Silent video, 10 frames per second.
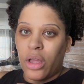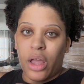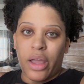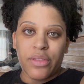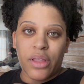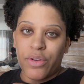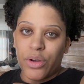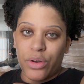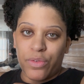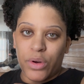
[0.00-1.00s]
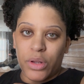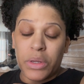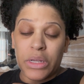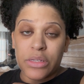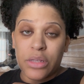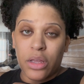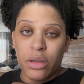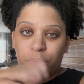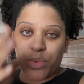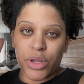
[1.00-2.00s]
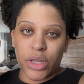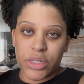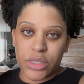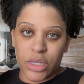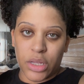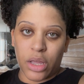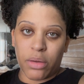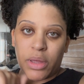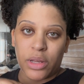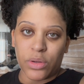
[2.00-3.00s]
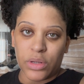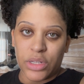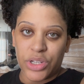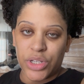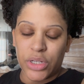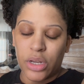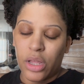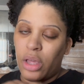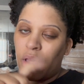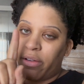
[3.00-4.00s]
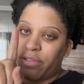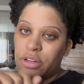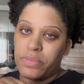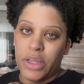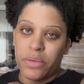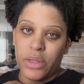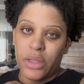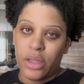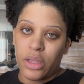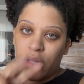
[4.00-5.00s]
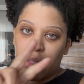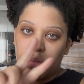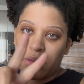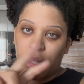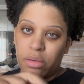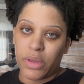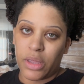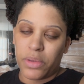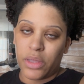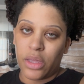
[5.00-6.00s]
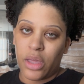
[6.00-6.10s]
I never go to 40 weeks, pre-existing medical condition, first baby, second baby,